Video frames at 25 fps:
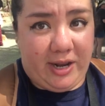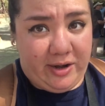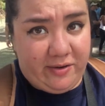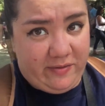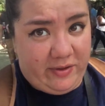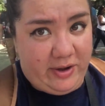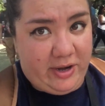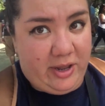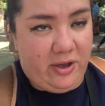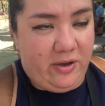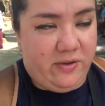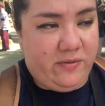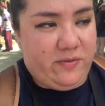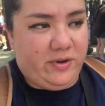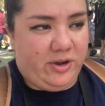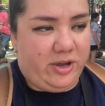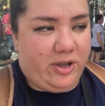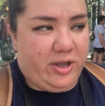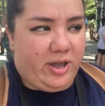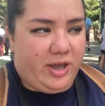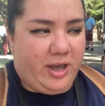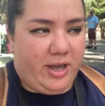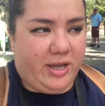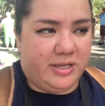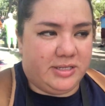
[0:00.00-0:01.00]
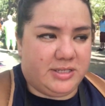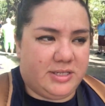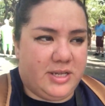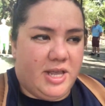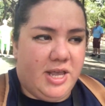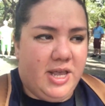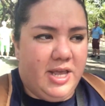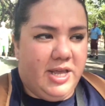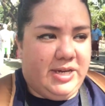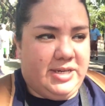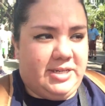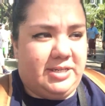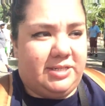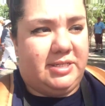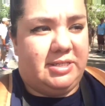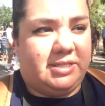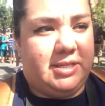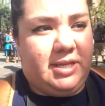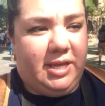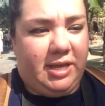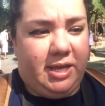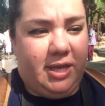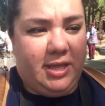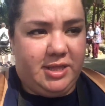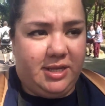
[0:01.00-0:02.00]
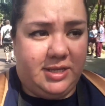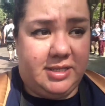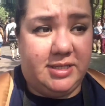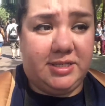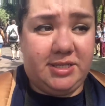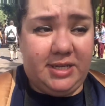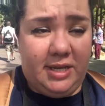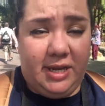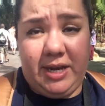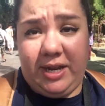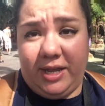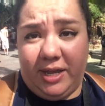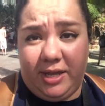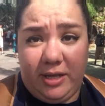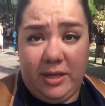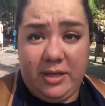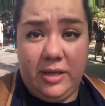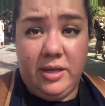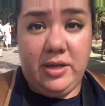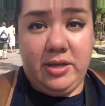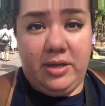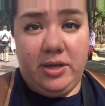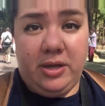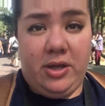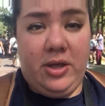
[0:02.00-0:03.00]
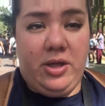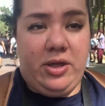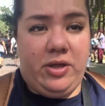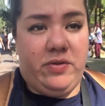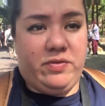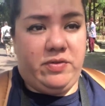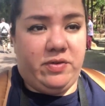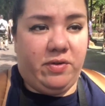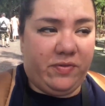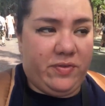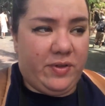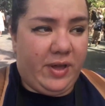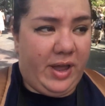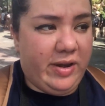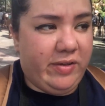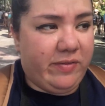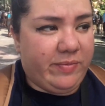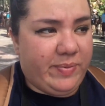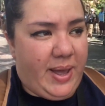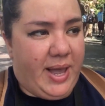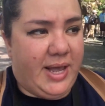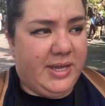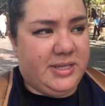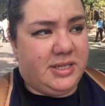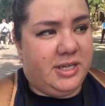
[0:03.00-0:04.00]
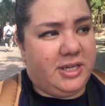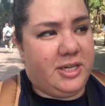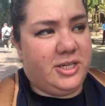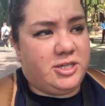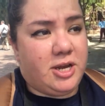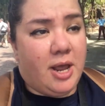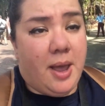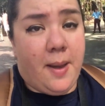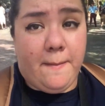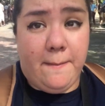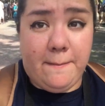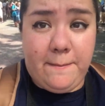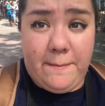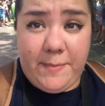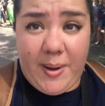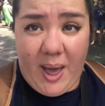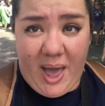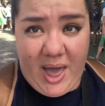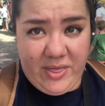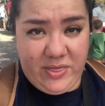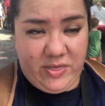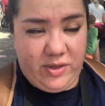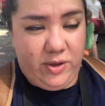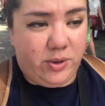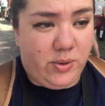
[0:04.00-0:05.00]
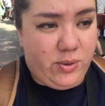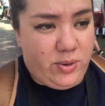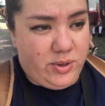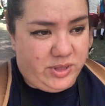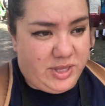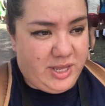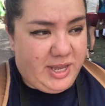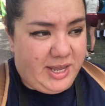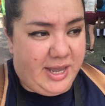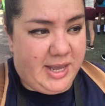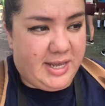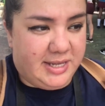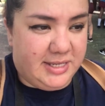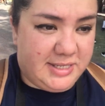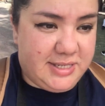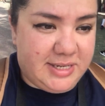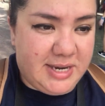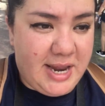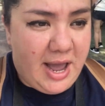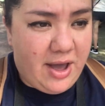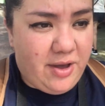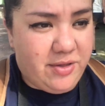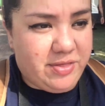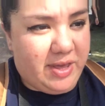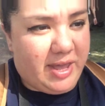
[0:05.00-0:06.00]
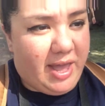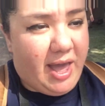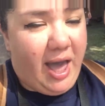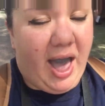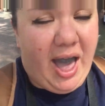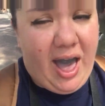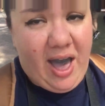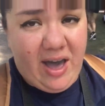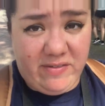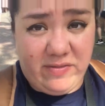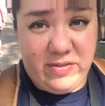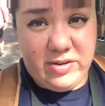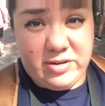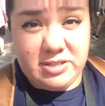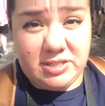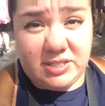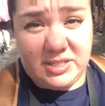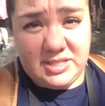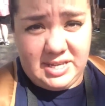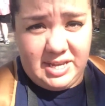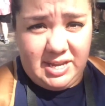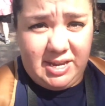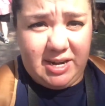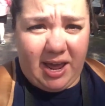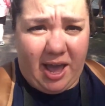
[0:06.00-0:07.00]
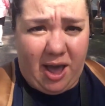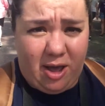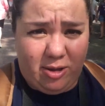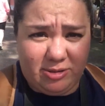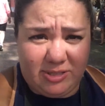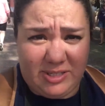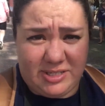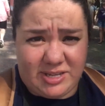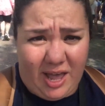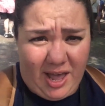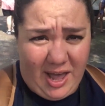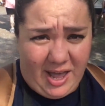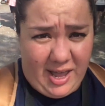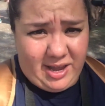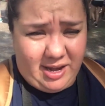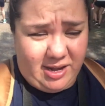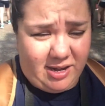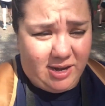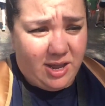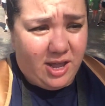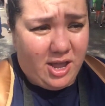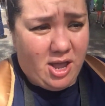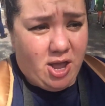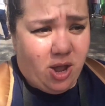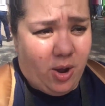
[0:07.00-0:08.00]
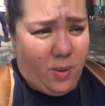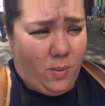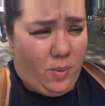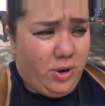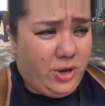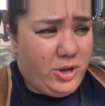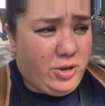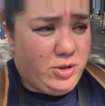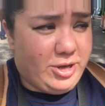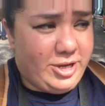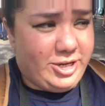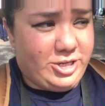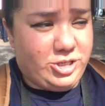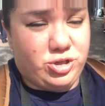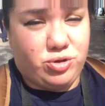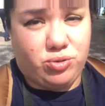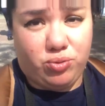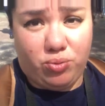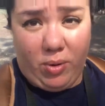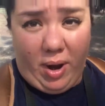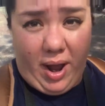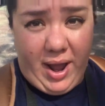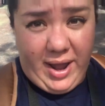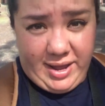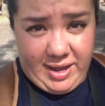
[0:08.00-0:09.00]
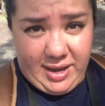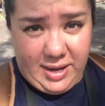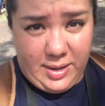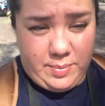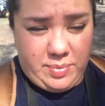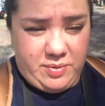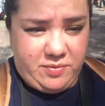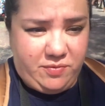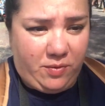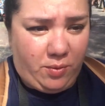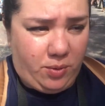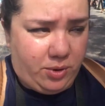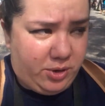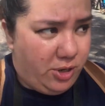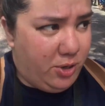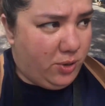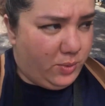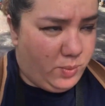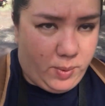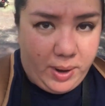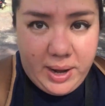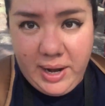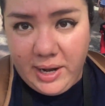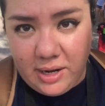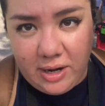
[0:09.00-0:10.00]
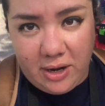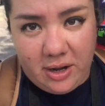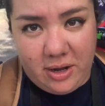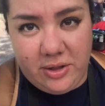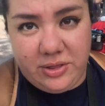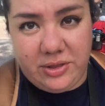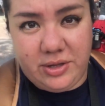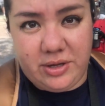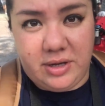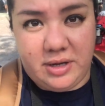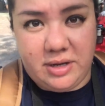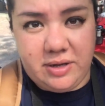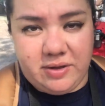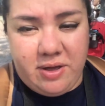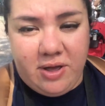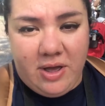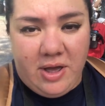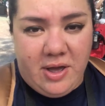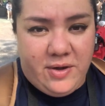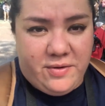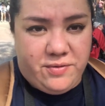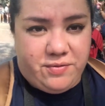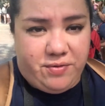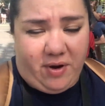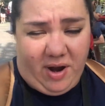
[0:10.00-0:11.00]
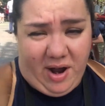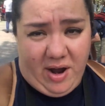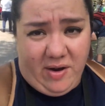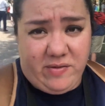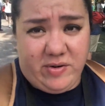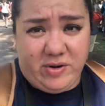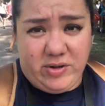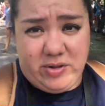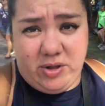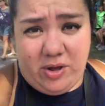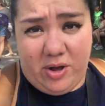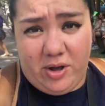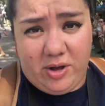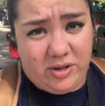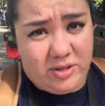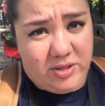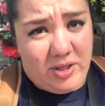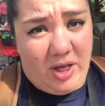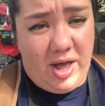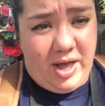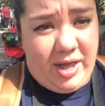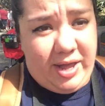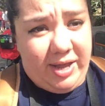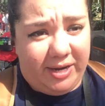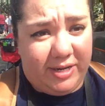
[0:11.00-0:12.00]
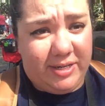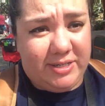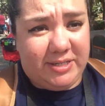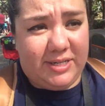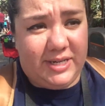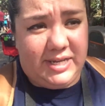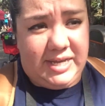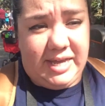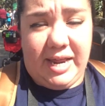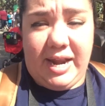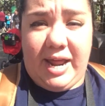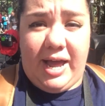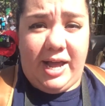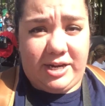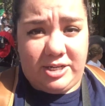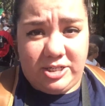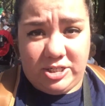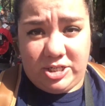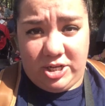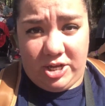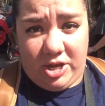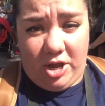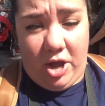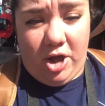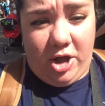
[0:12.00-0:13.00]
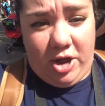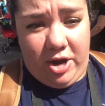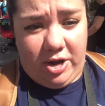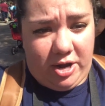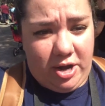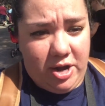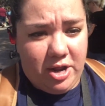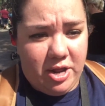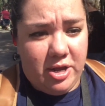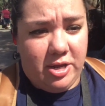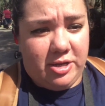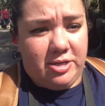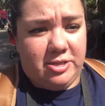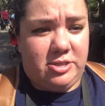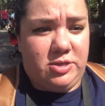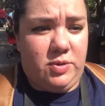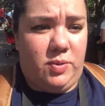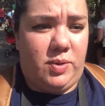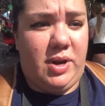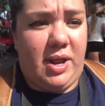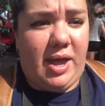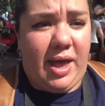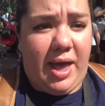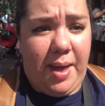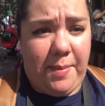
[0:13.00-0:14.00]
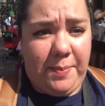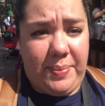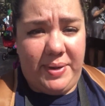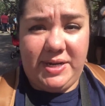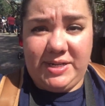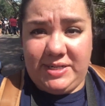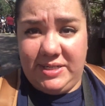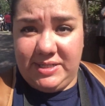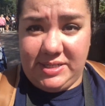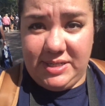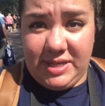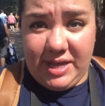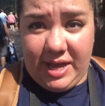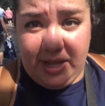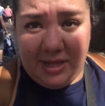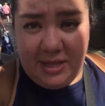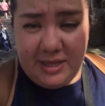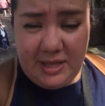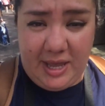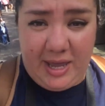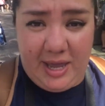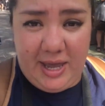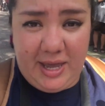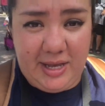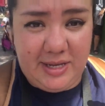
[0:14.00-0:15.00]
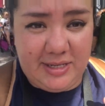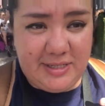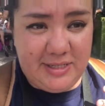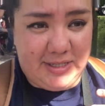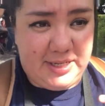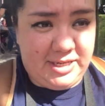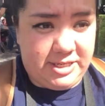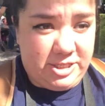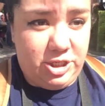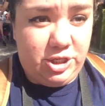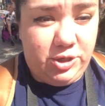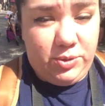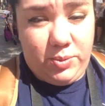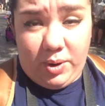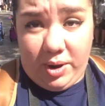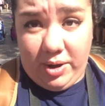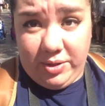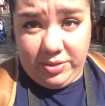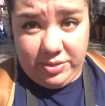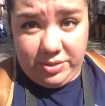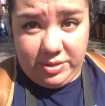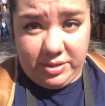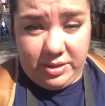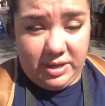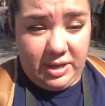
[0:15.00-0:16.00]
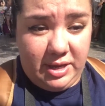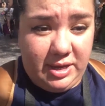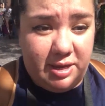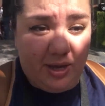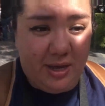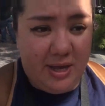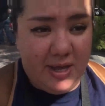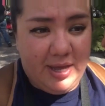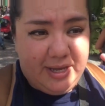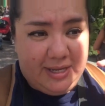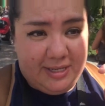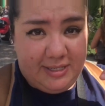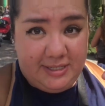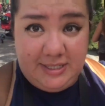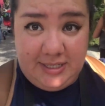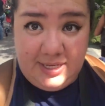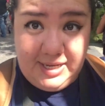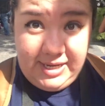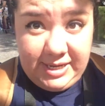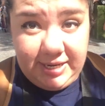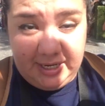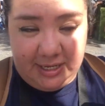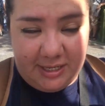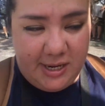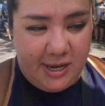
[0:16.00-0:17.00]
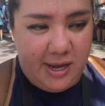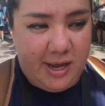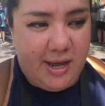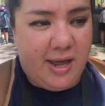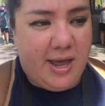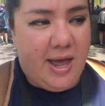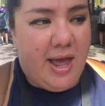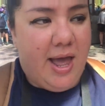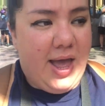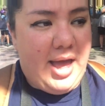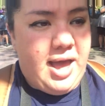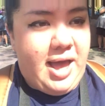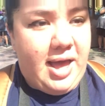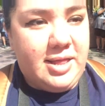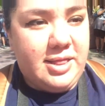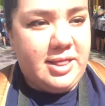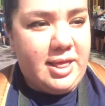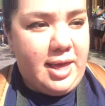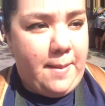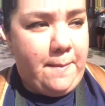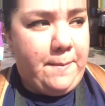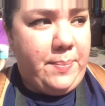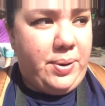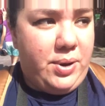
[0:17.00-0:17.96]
get a video for you guys to see the seating for Flight of Passage, but the cool thing is now they have a seat outside where you could try it before you wait on the forever long line to get actually on. So what'll happen is that they sit you on the seat and they